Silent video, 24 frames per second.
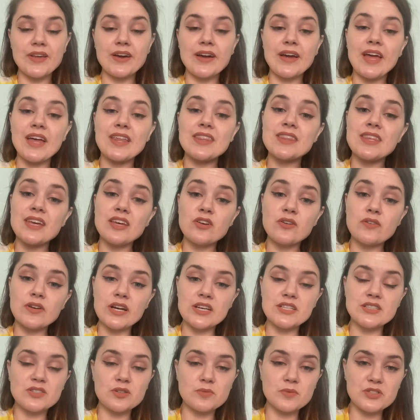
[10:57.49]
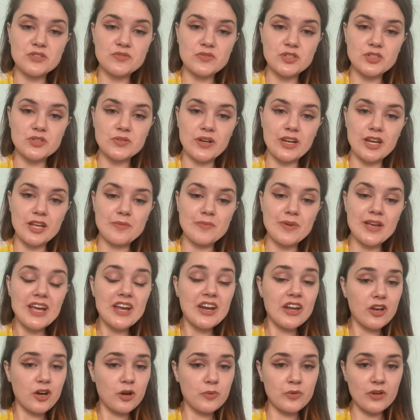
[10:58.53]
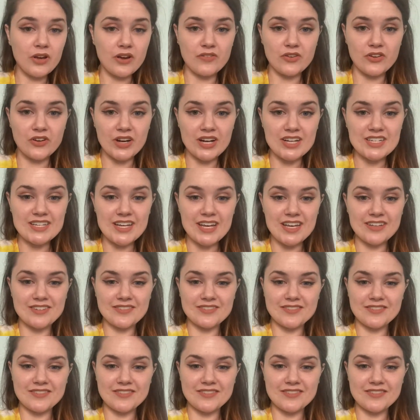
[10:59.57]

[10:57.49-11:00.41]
Again, thank you guys so much for joining me, and I hope you have a great day.